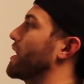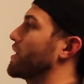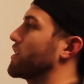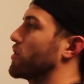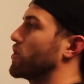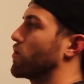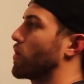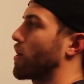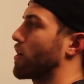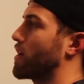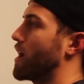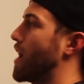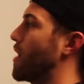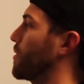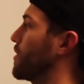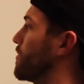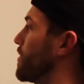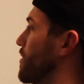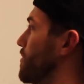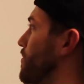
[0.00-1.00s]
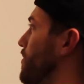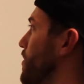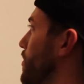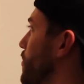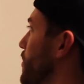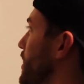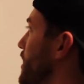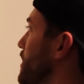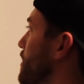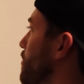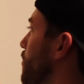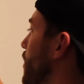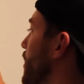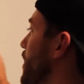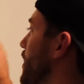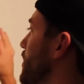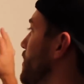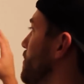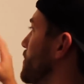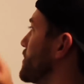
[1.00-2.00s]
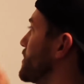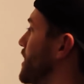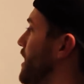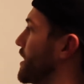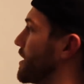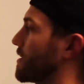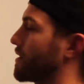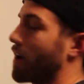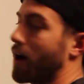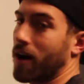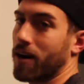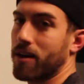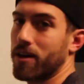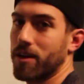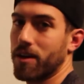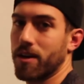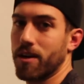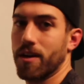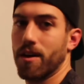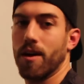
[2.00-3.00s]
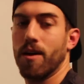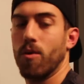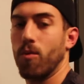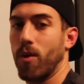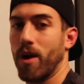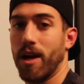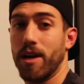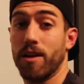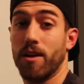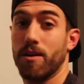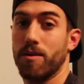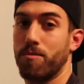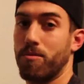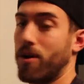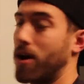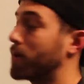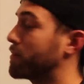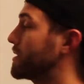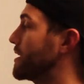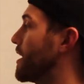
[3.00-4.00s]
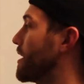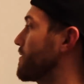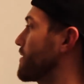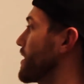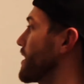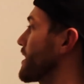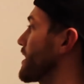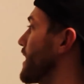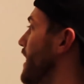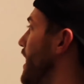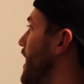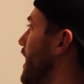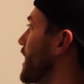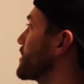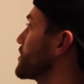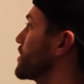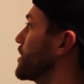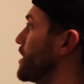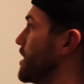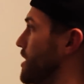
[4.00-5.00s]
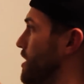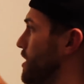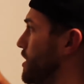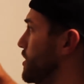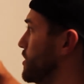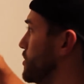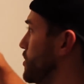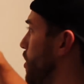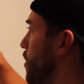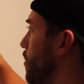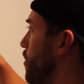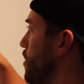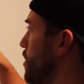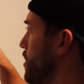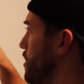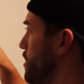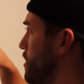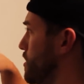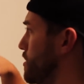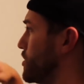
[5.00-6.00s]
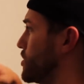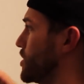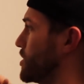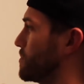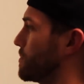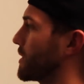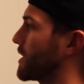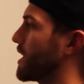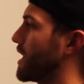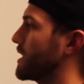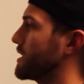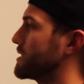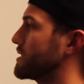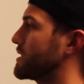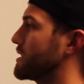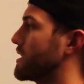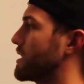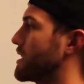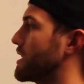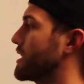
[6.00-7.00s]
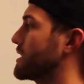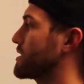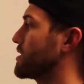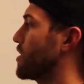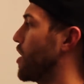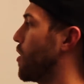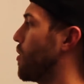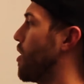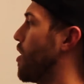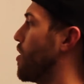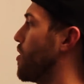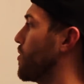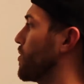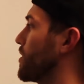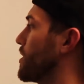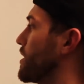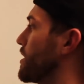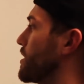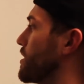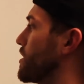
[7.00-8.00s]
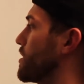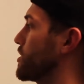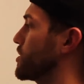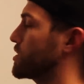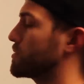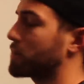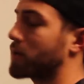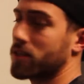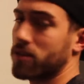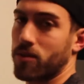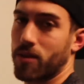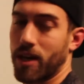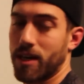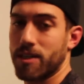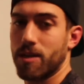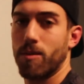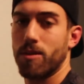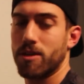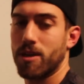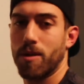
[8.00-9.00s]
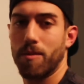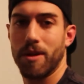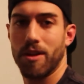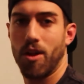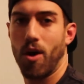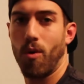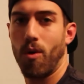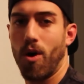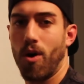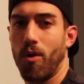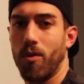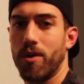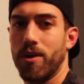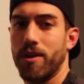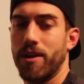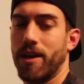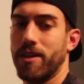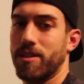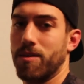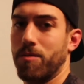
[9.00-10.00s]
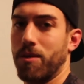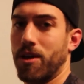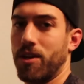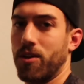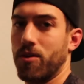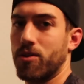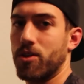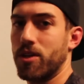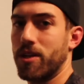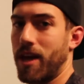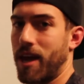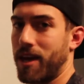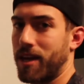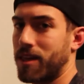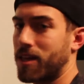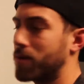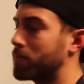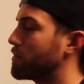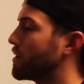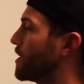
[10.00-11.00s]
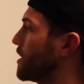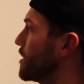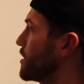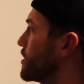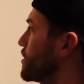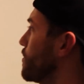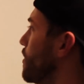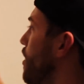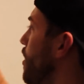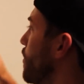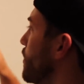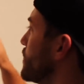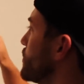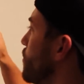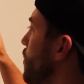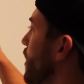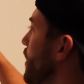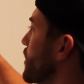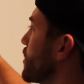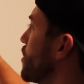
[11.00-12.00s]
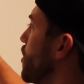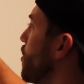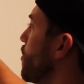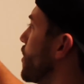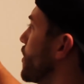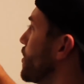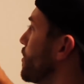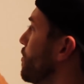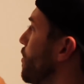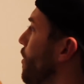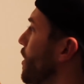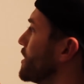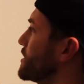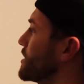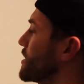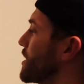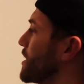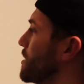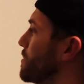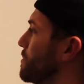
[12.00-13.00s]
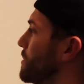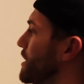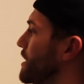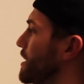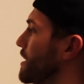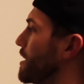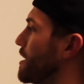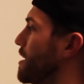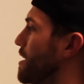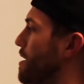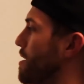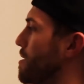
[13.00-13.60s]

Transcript: you are out of it for the week 100%. You're not gonna win, you're probably not even gonna cash. So just because he's low owned, just because you think someone's gonna be low owned, doesn't mean you should take them. You always wanna go where the points are gonna be.